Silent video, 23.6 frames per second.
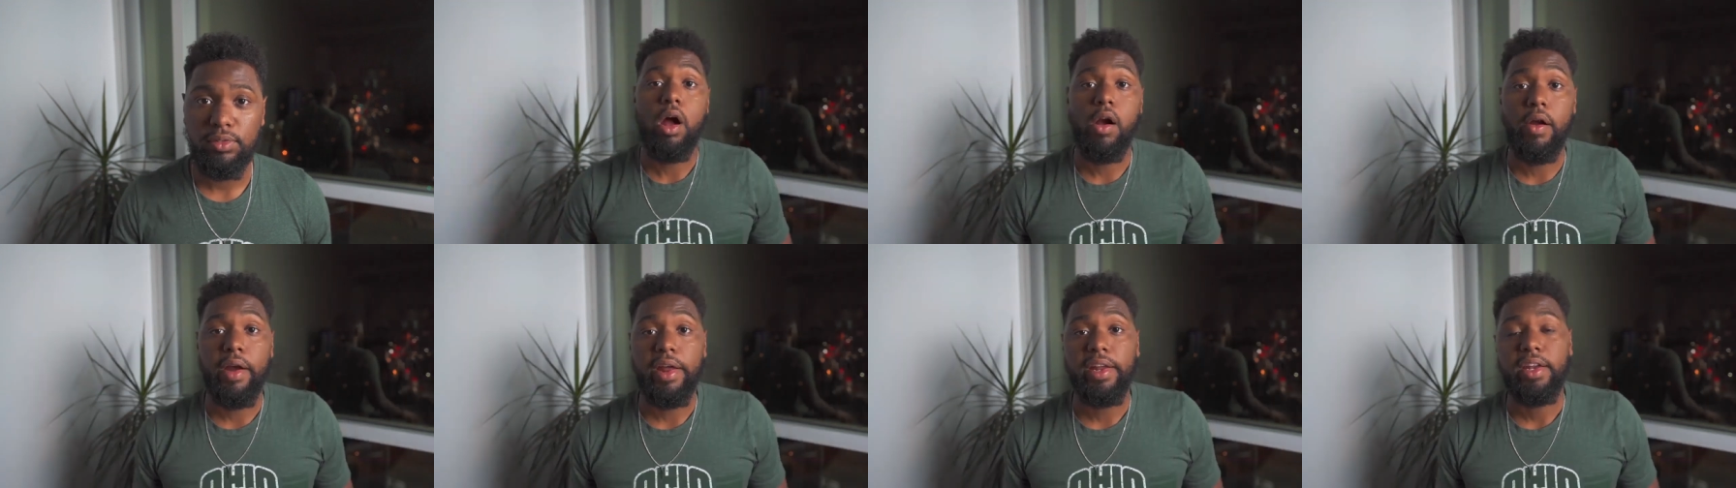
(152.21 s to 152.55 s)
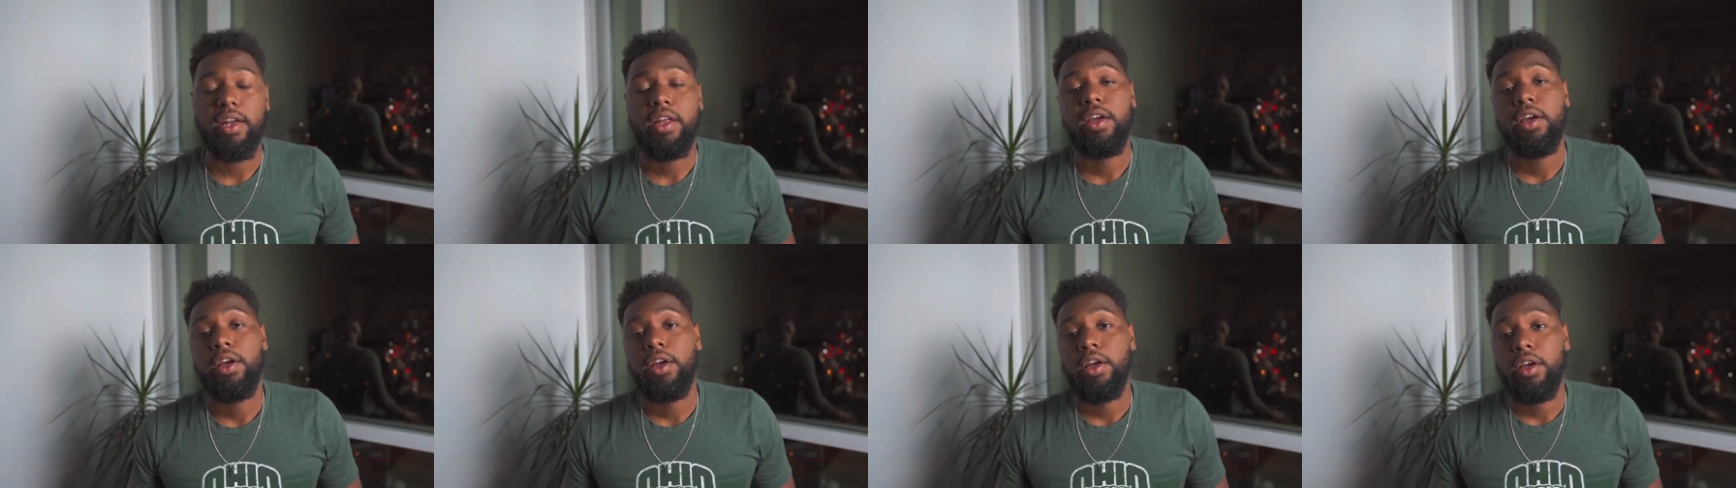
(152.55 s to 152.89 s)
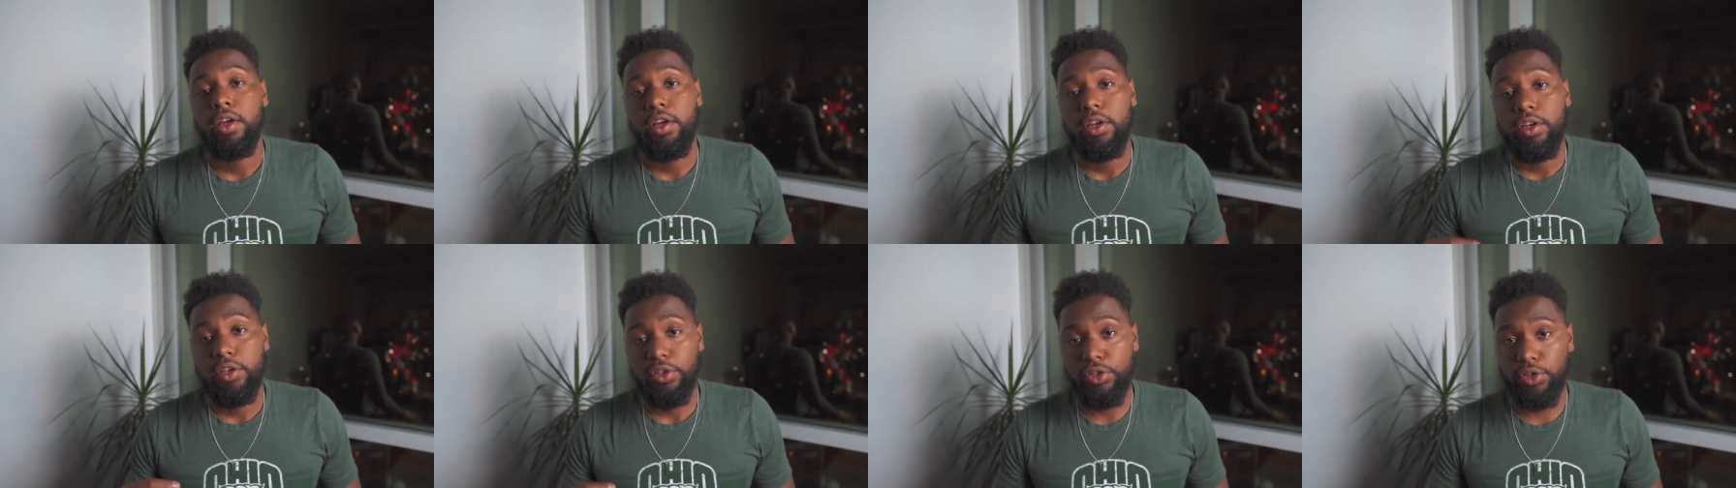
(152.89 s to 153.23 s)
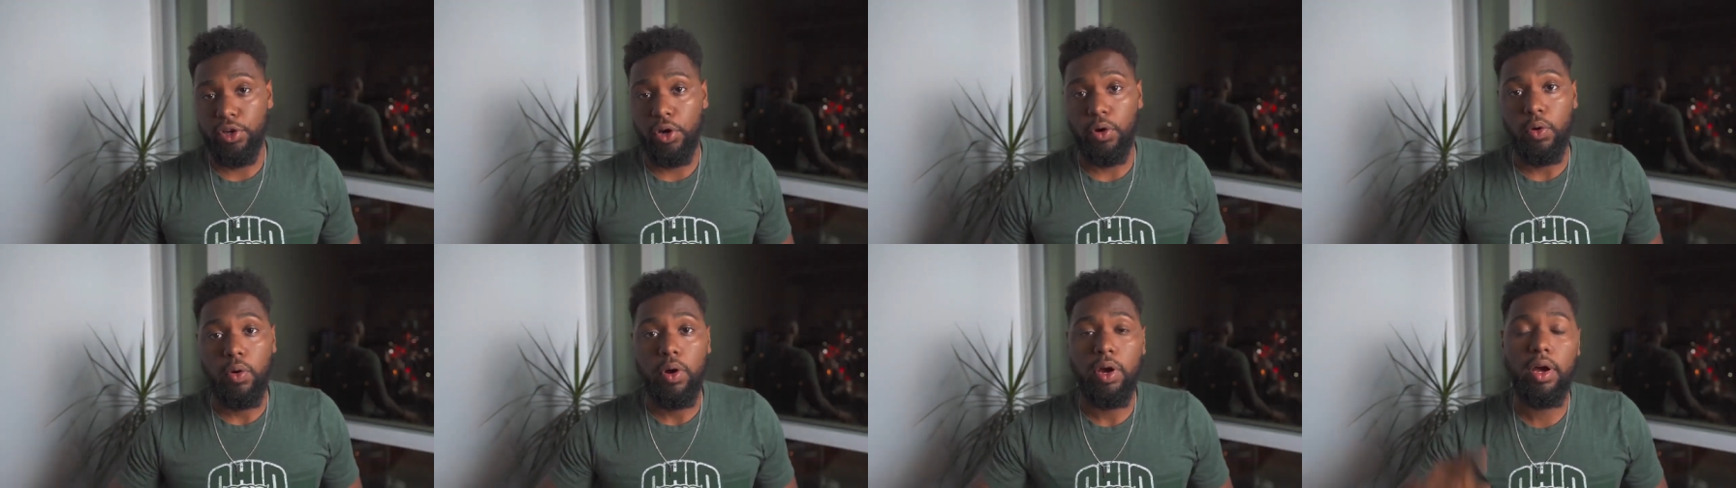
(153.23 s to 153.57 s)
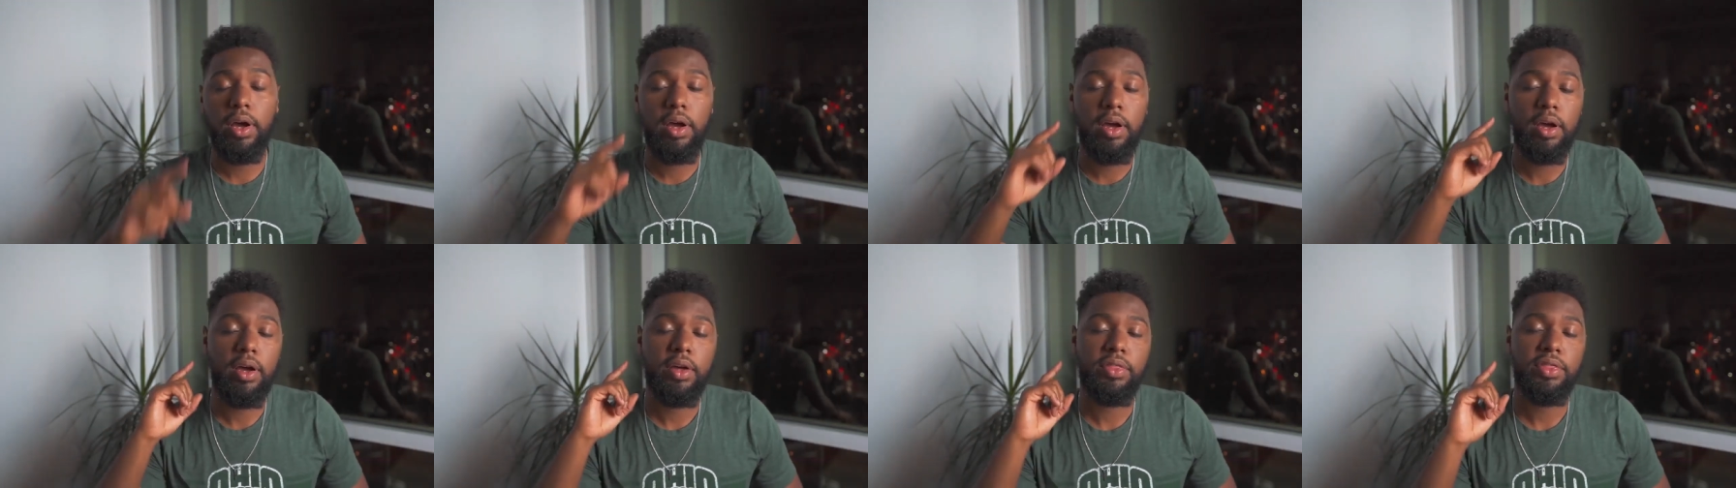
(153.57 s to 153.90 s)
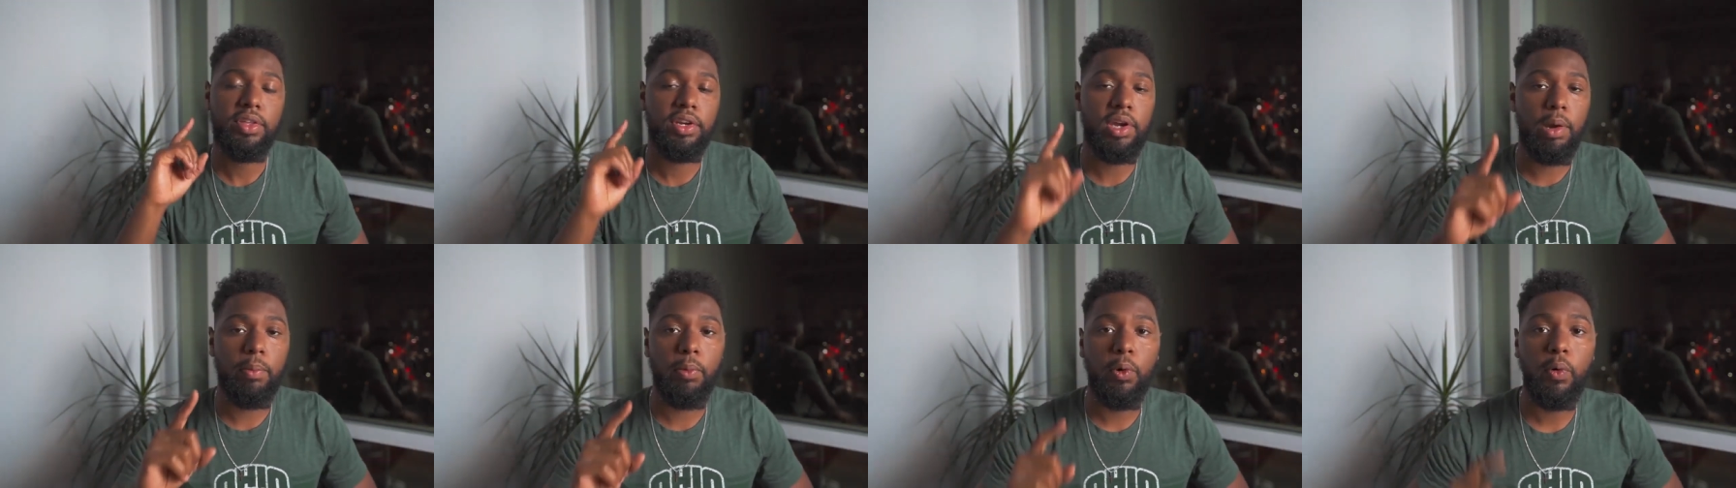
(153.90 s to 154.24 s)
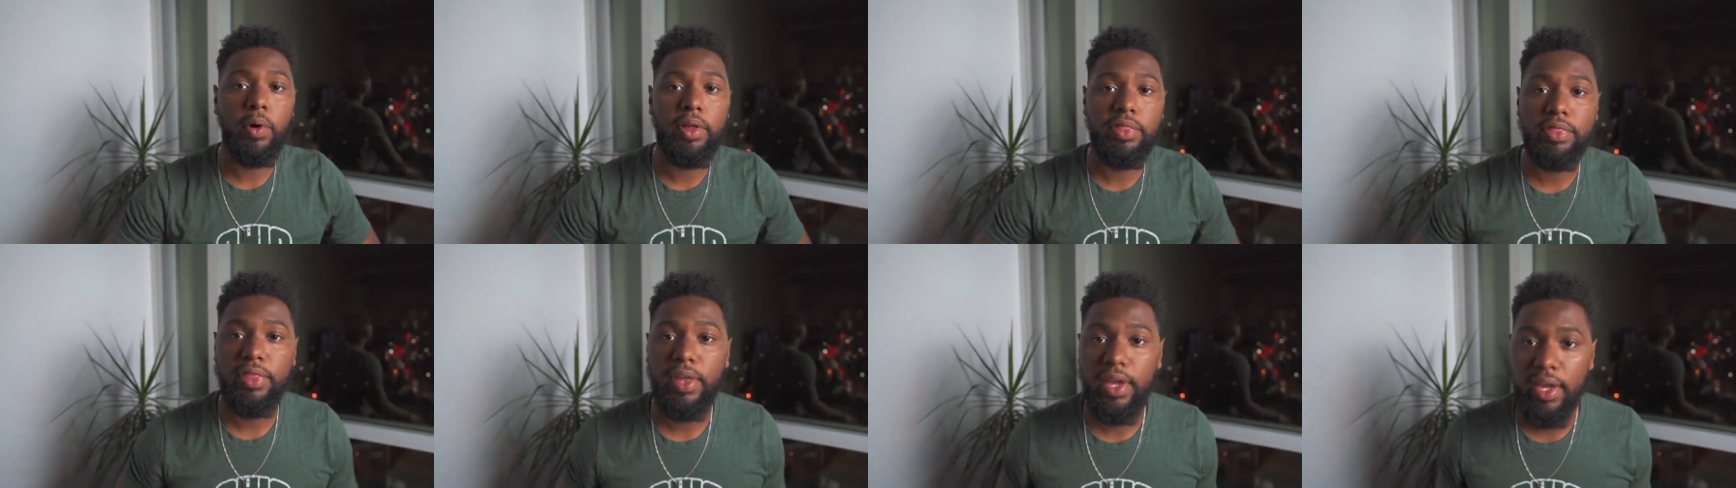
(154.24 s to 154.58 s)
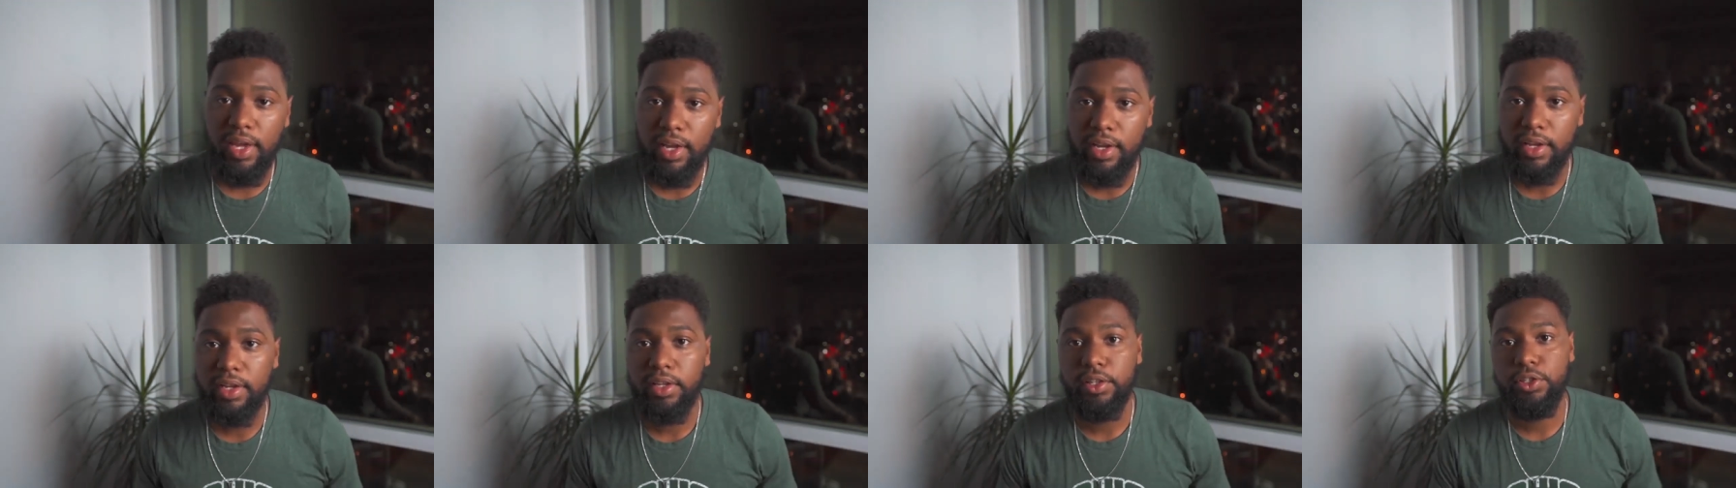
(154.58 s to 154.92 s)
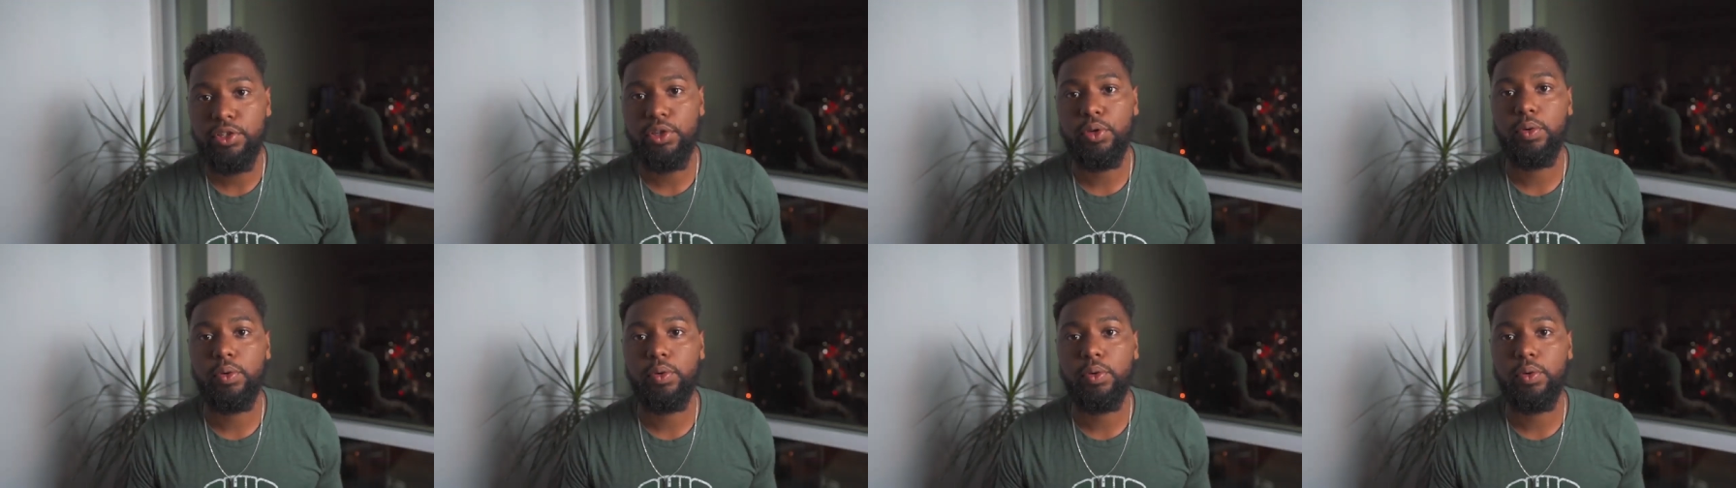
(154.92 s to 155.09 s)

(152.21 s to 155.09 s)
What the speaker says: All right, so the number one thing